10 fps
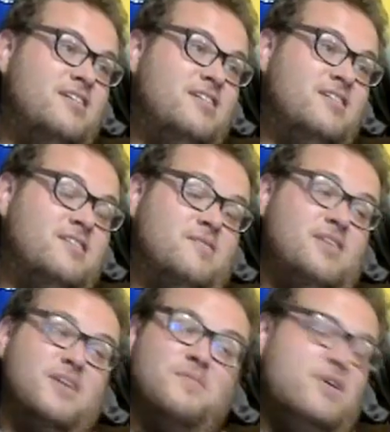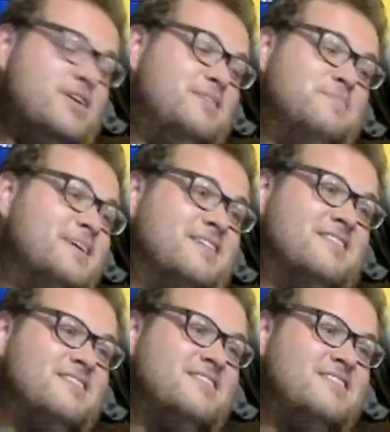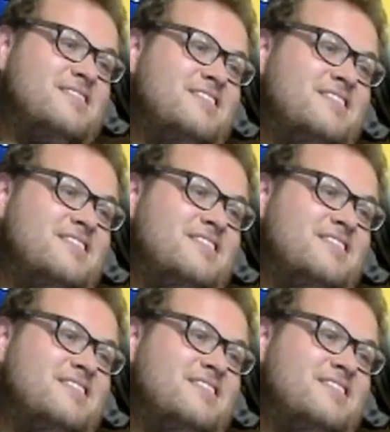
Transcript: there. Come on up, man.